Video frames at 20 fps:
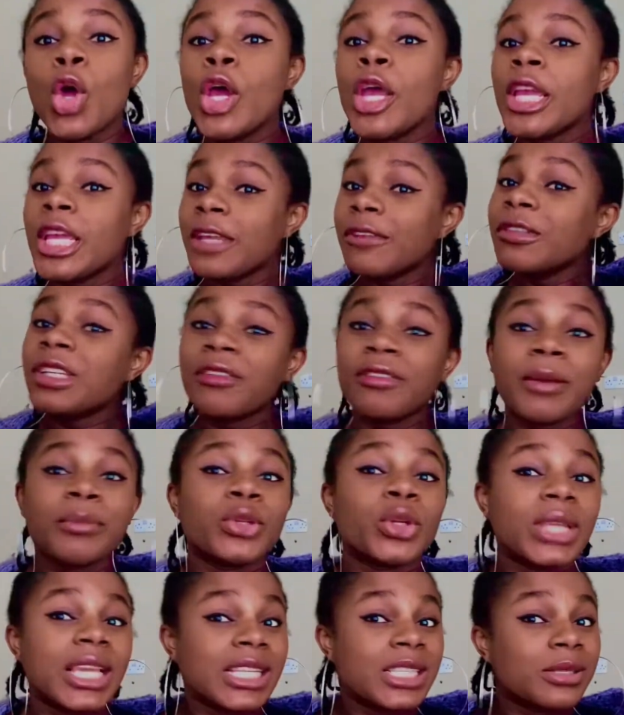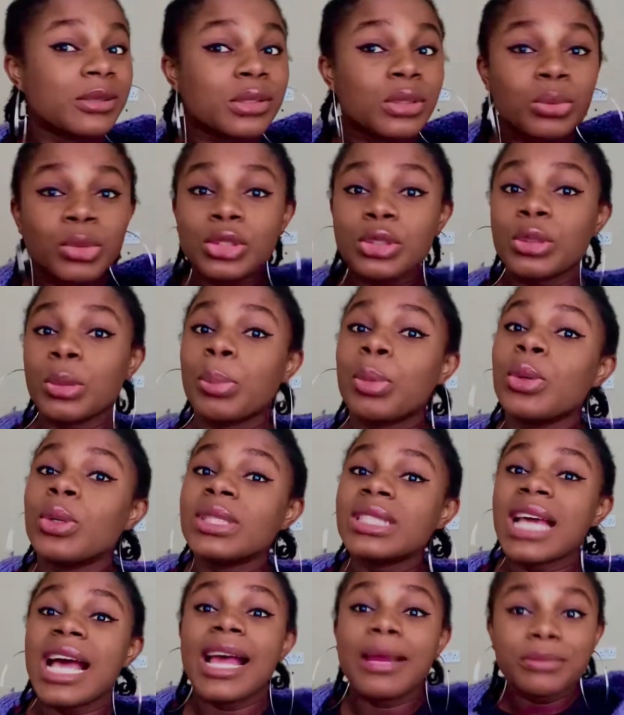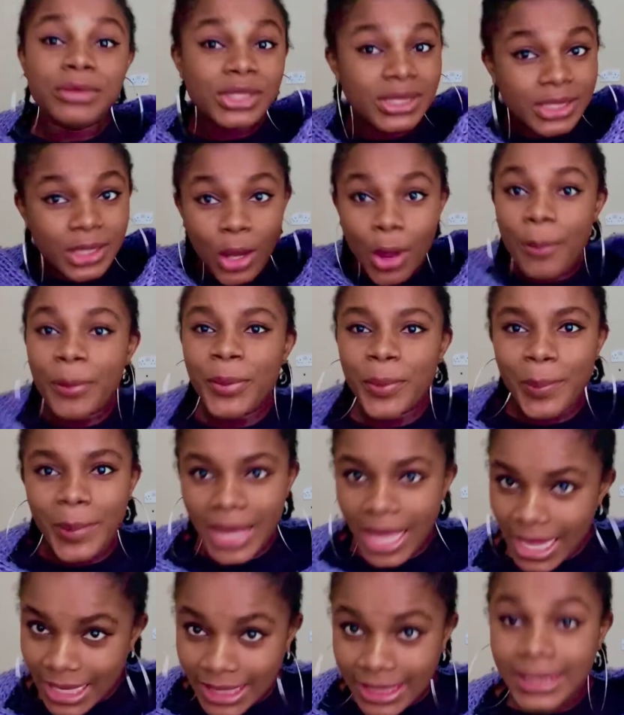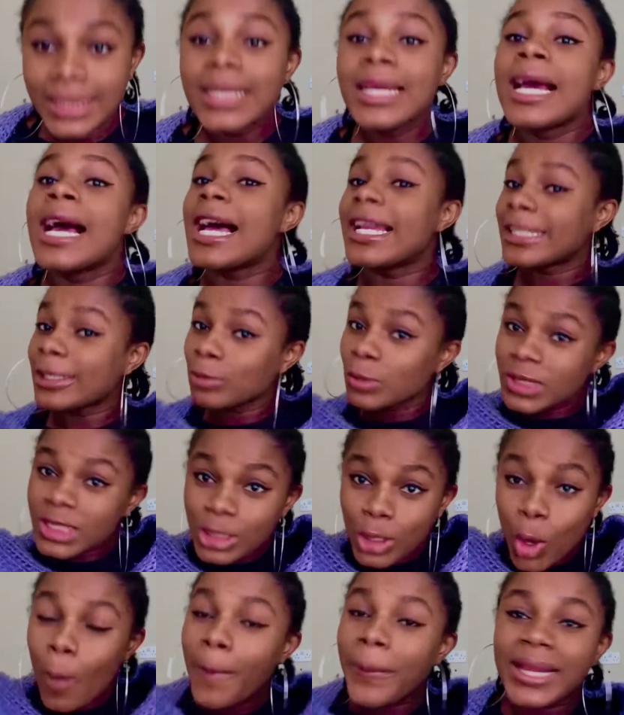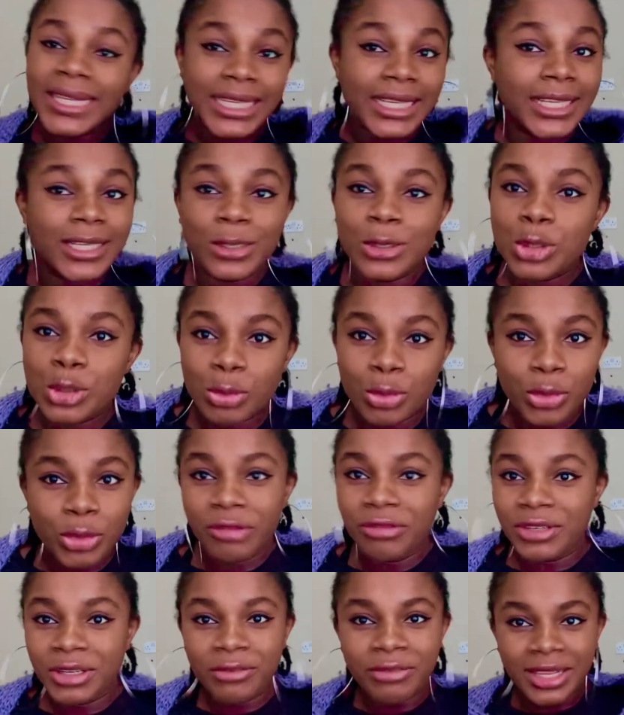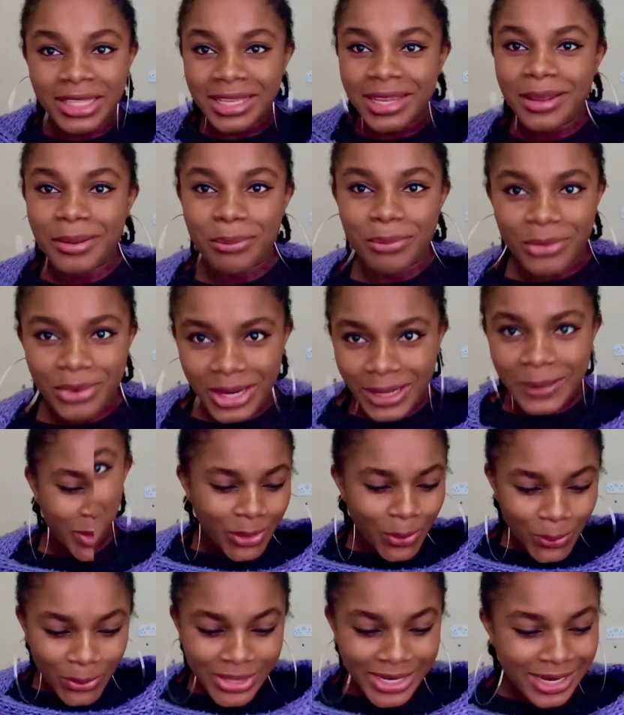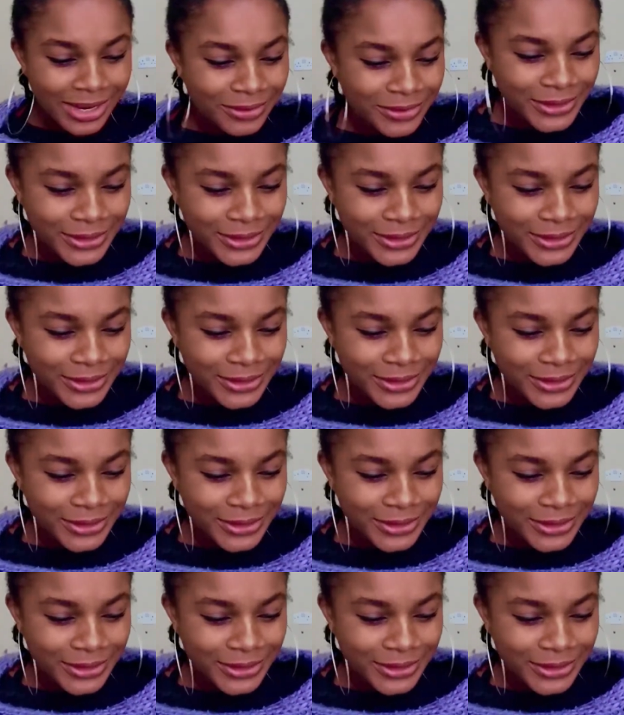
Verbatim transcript: even if i'm not getting so much support i'm still coming back and i'll still come back again tomorrow even if i take a break whatever